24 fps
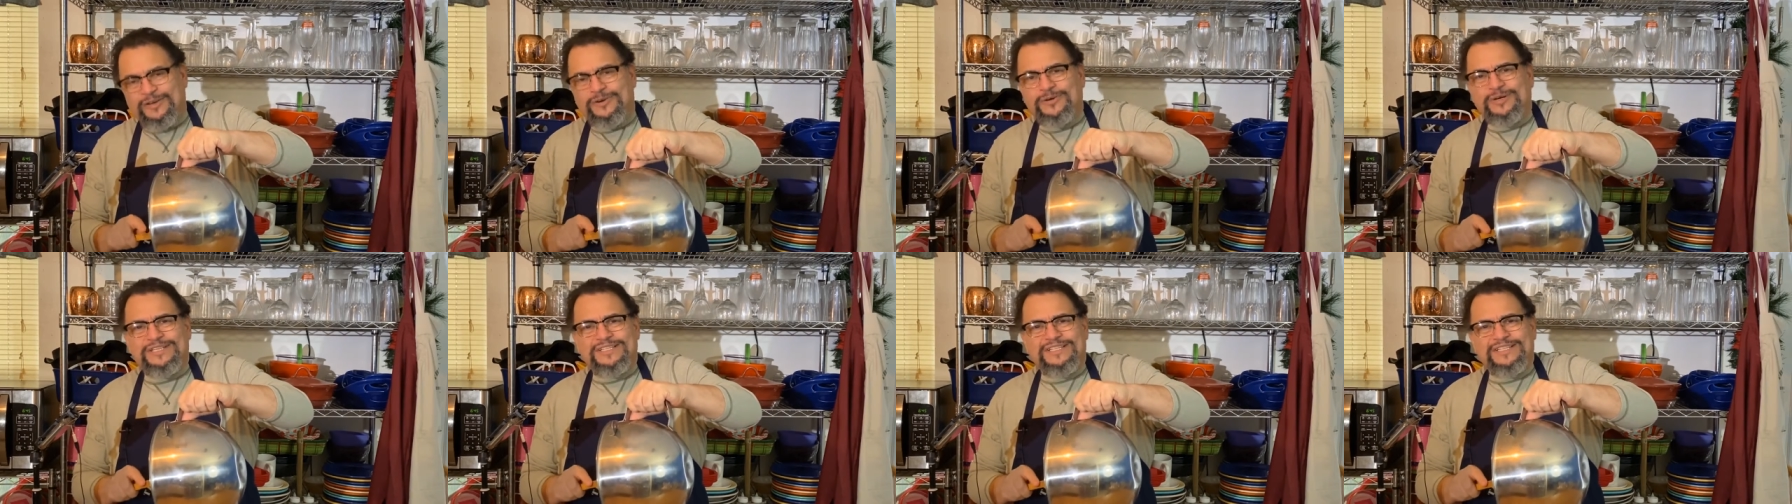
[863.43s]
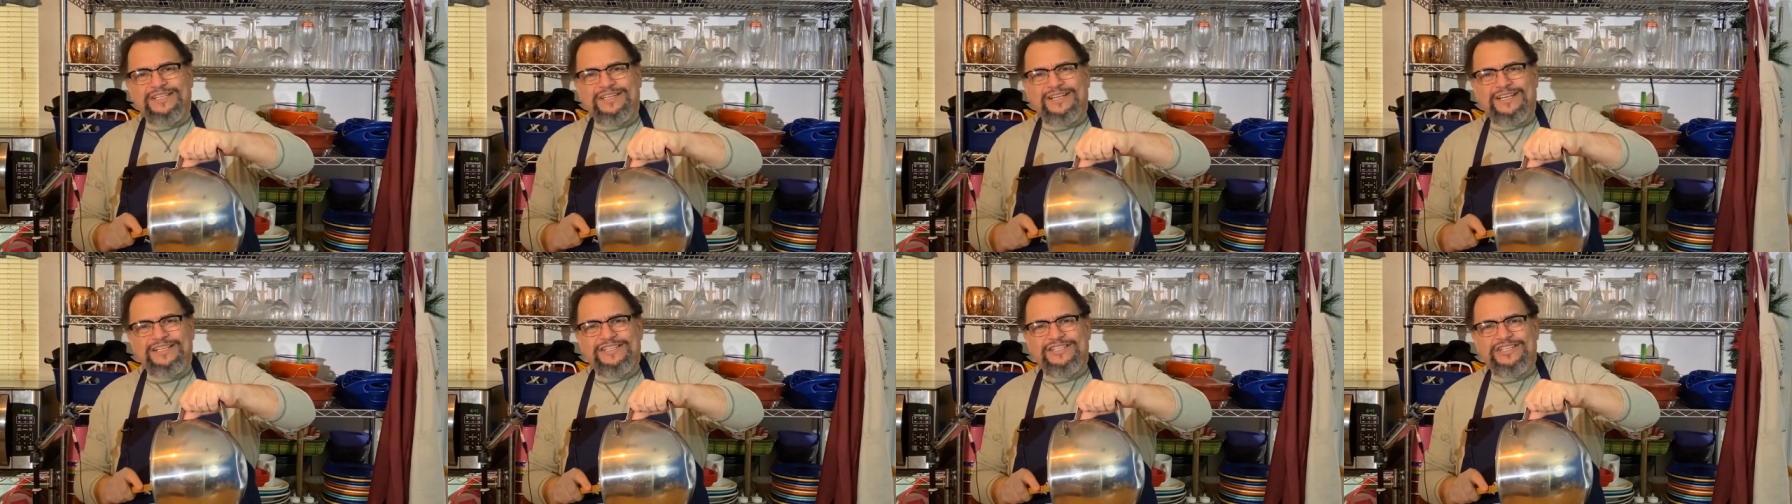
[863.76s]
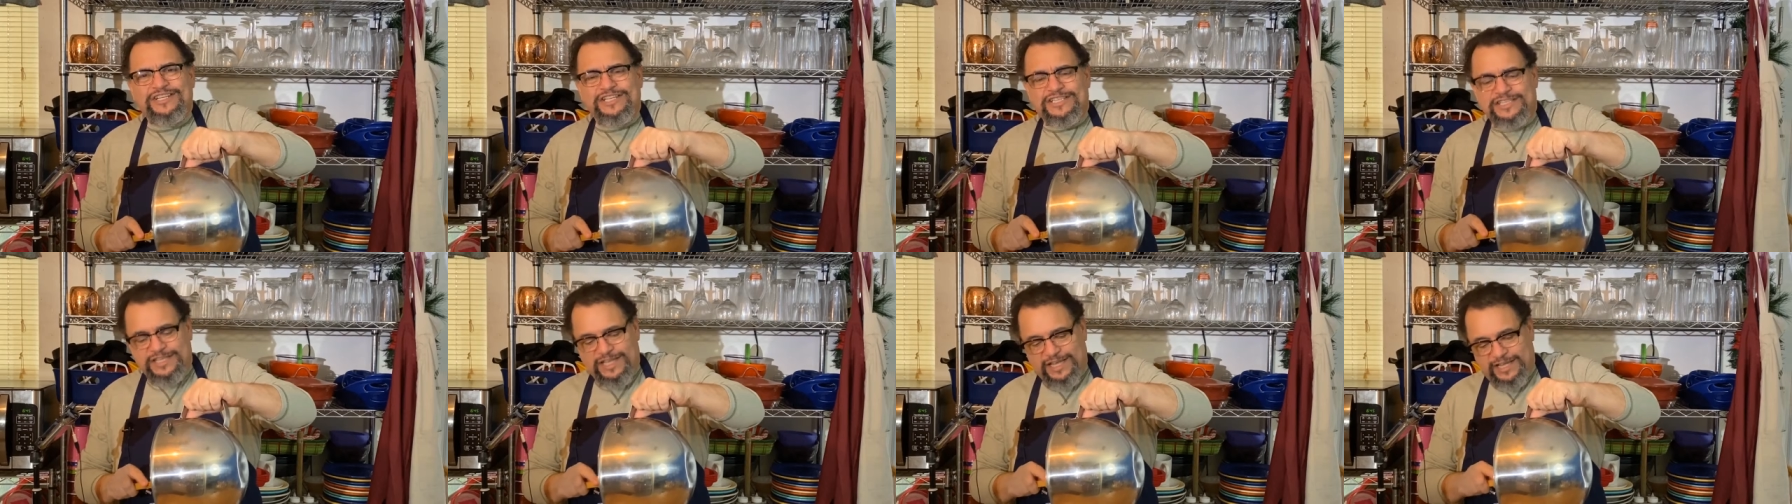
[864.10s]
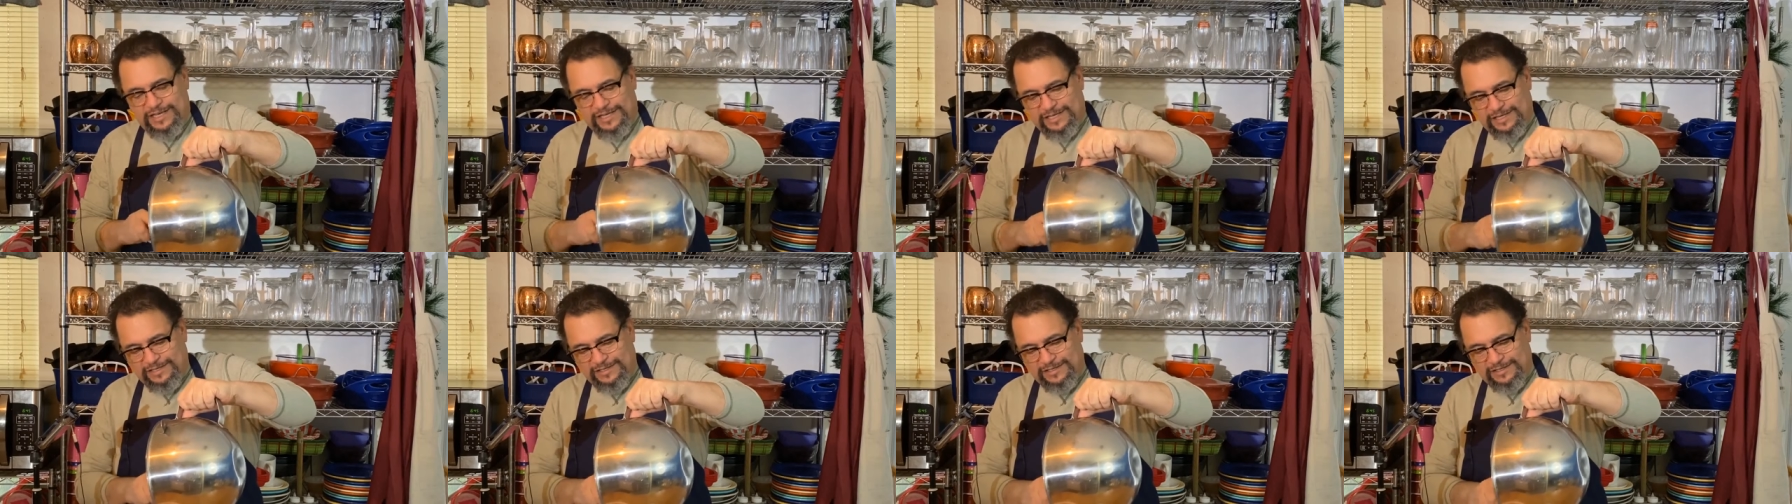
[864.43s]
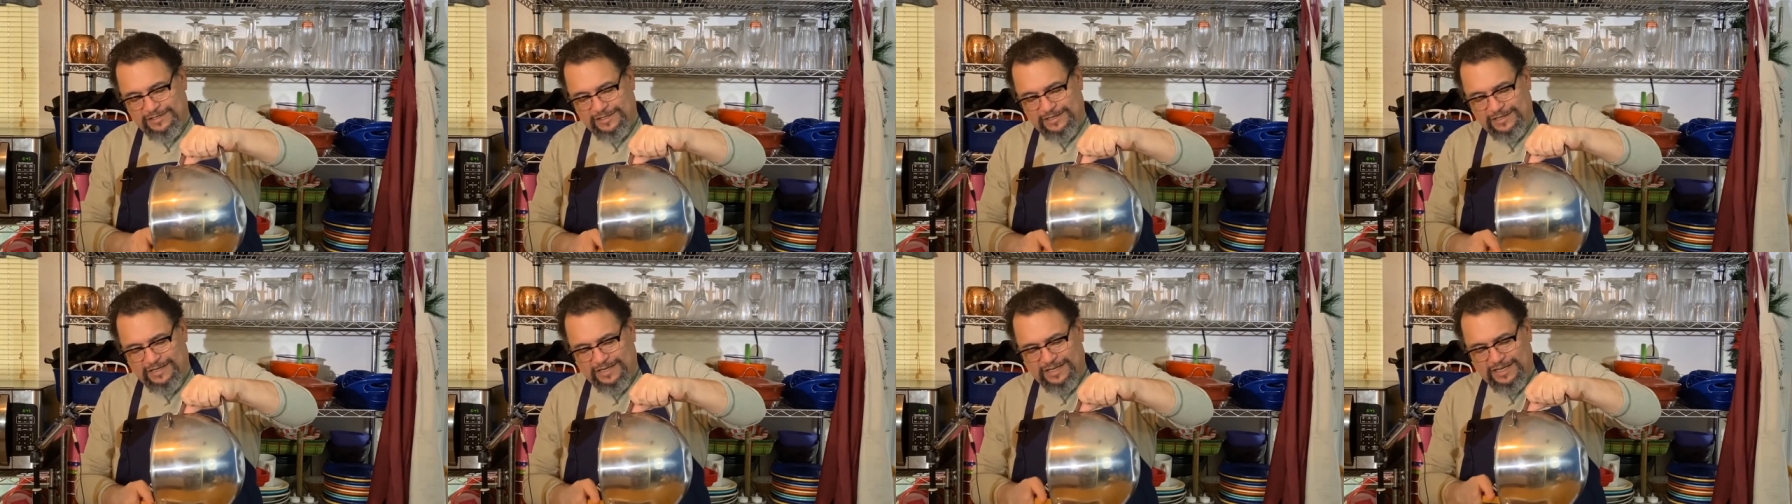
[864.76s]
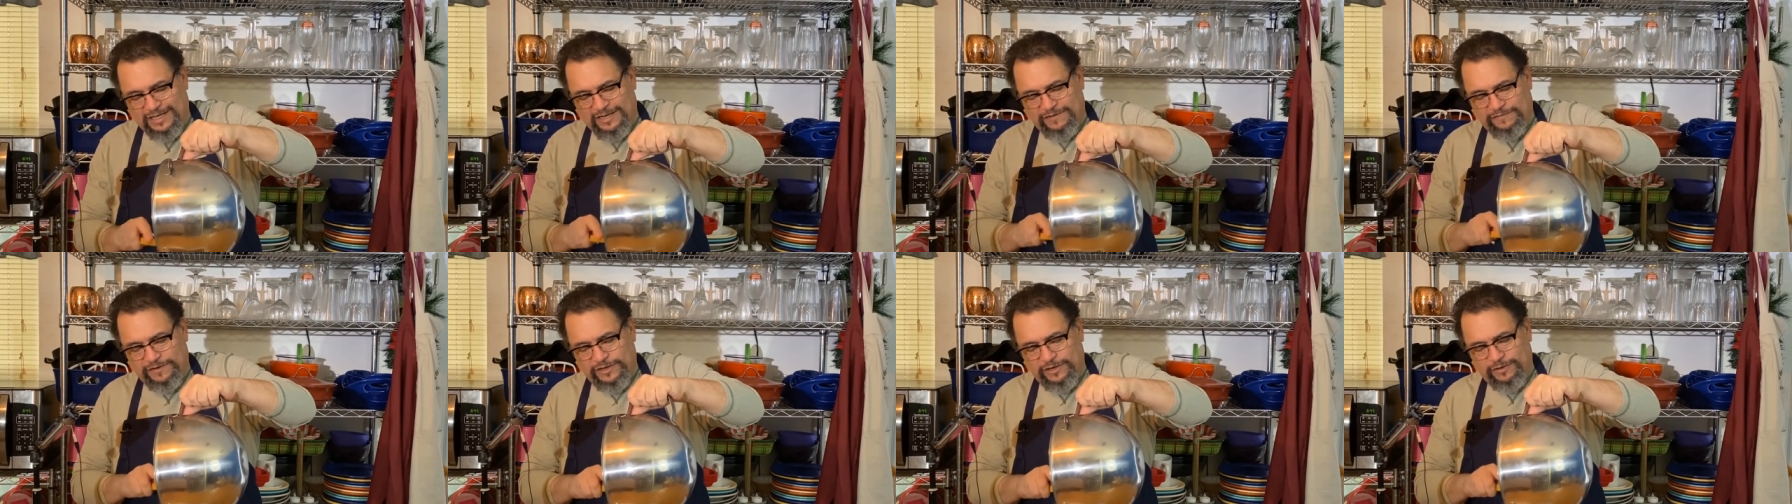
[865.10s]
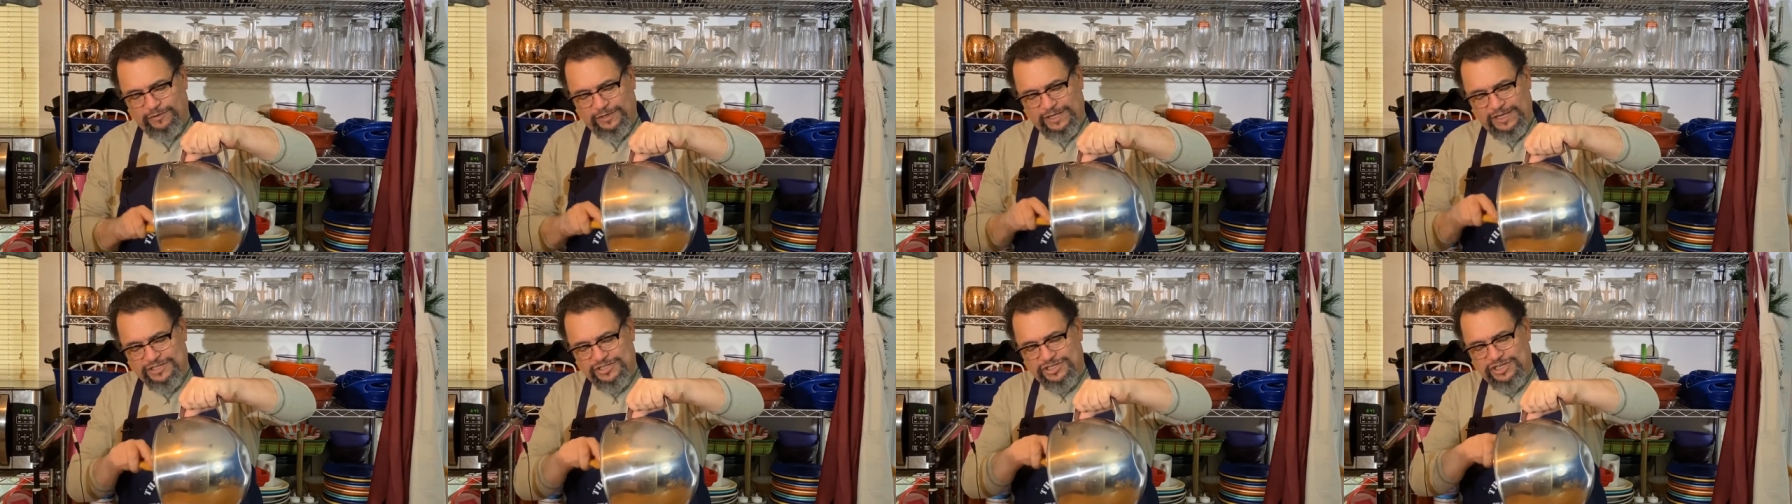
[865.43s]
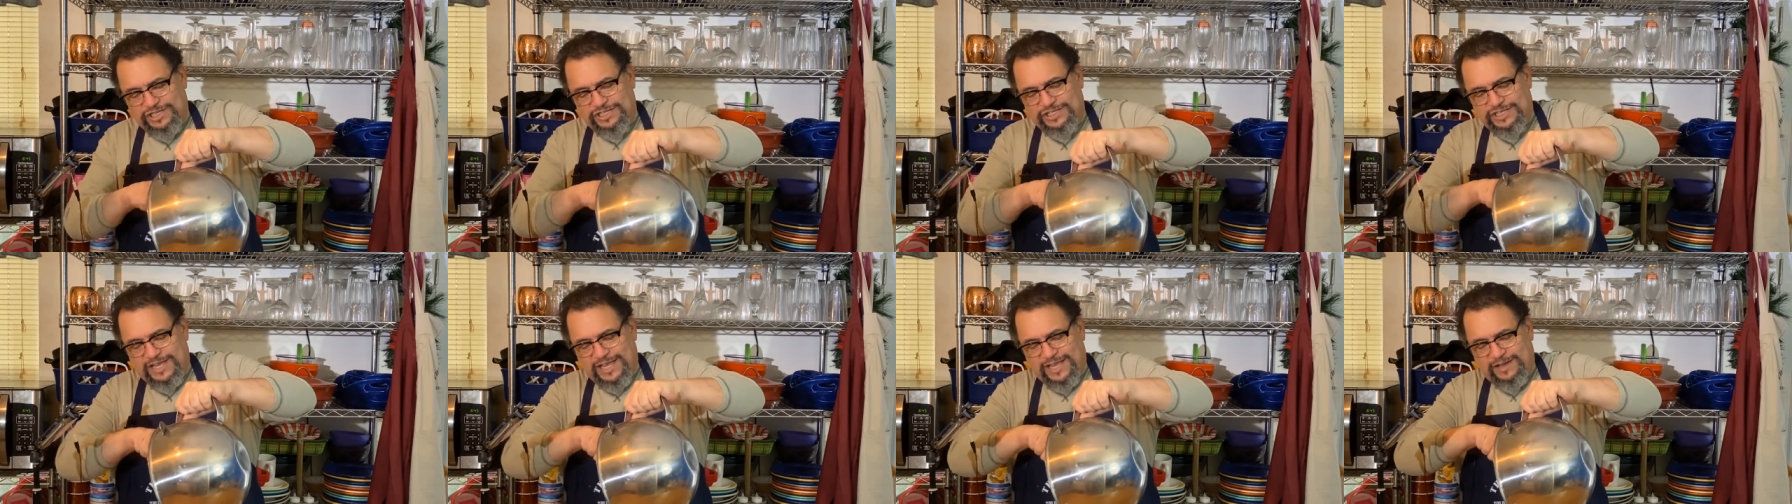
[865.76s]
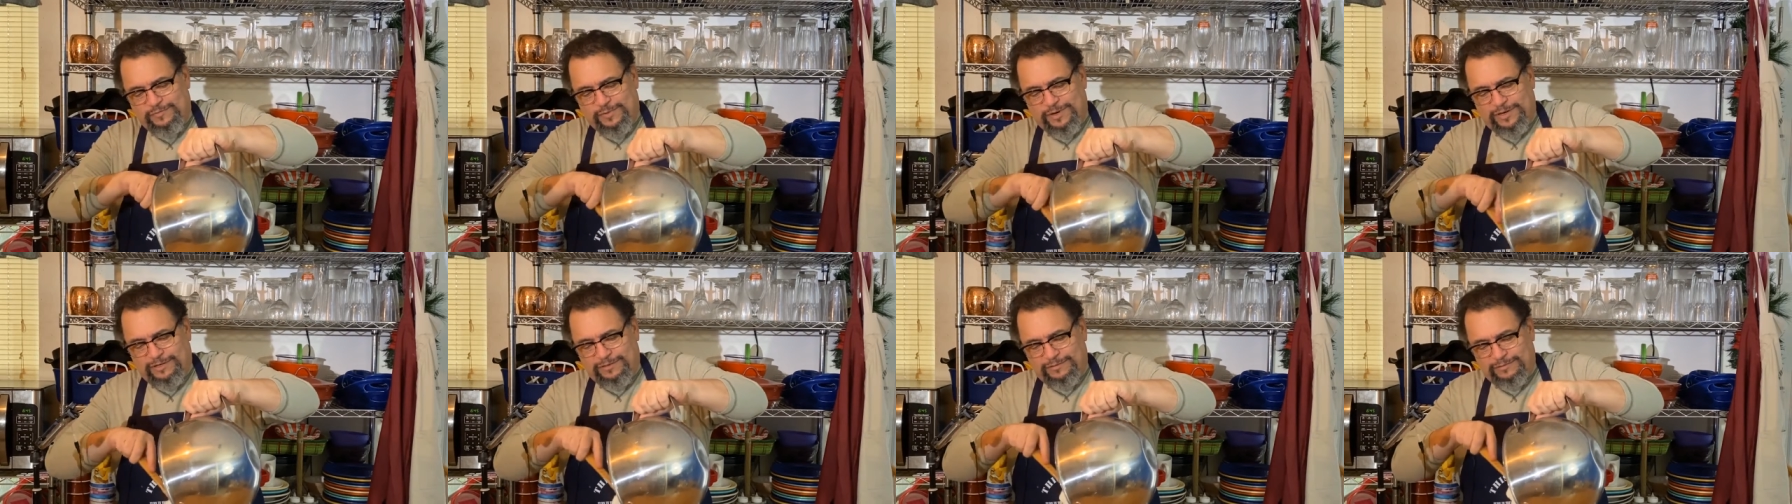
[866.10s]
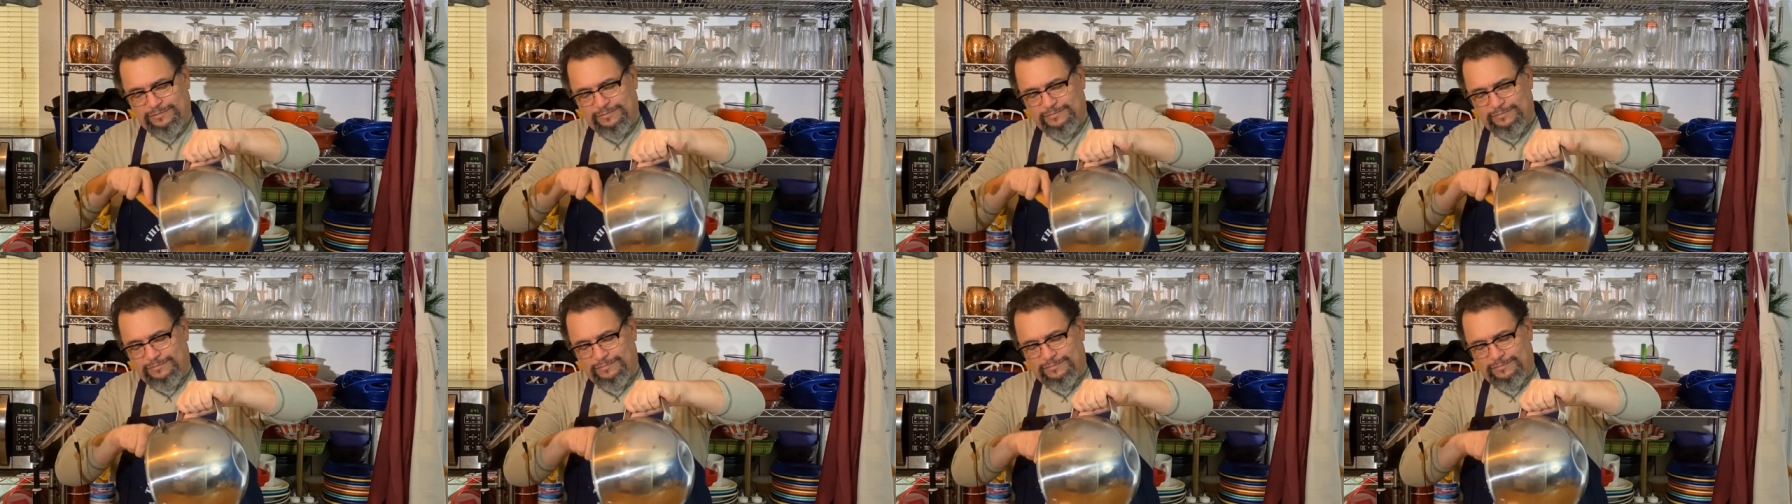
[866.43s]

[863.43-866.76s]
who doesn't like cheesecake? And if you don't like cheesecake, well,